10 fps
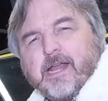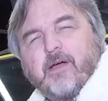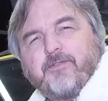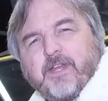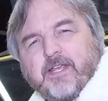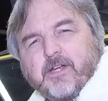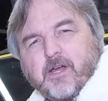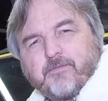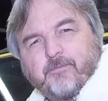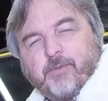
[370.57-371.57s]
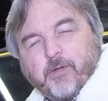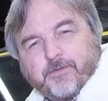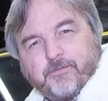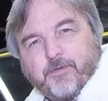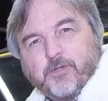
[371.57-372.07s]
I've taken off both
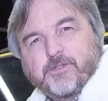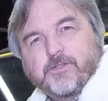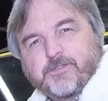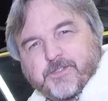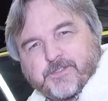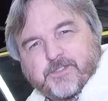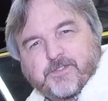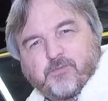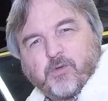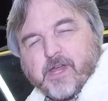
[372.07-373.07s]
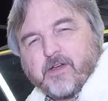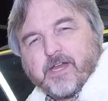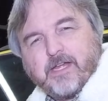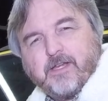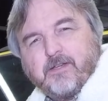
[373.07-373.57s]
diffusers. This is without
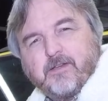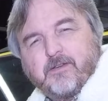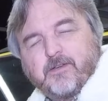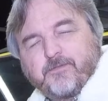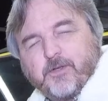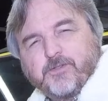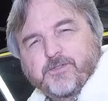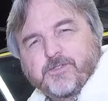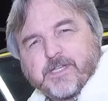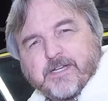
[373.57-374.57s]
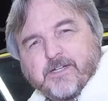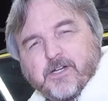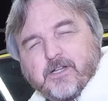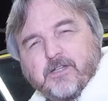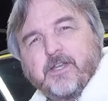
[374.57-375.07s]
any diffusers on at all.